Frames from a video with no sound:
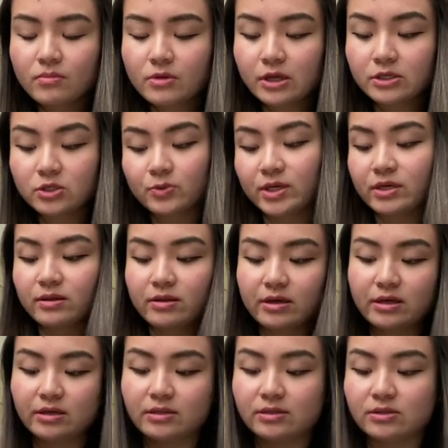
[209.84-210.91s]
sweet
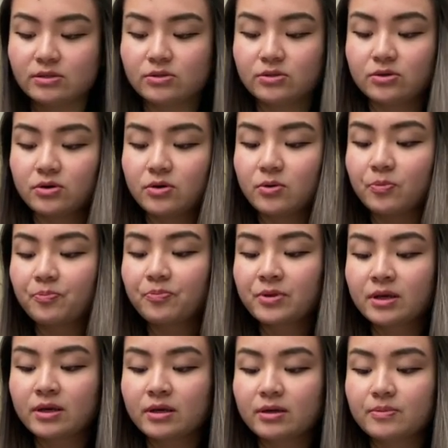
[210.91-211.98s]
things, so
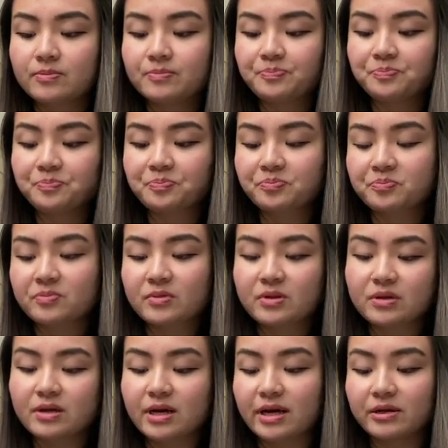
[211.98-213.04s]
I